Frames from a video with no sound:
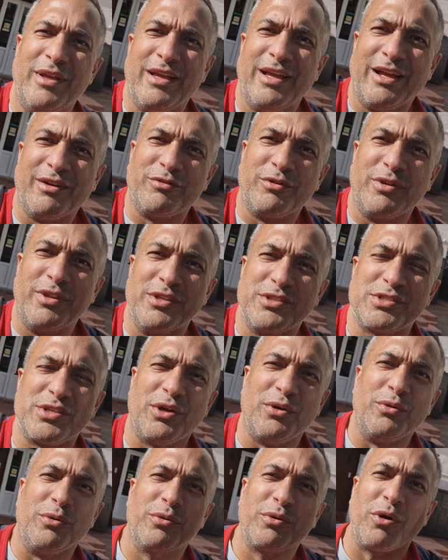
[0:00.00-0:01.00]
after this
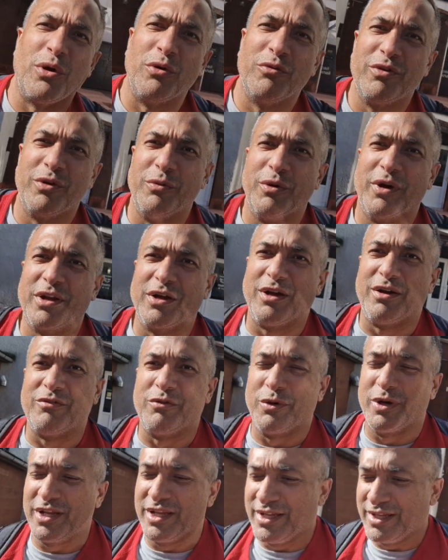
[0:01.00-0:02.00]
whole COVID
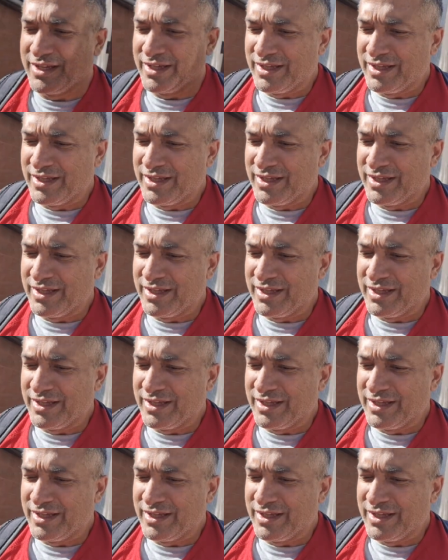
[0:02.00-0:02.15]
recovery.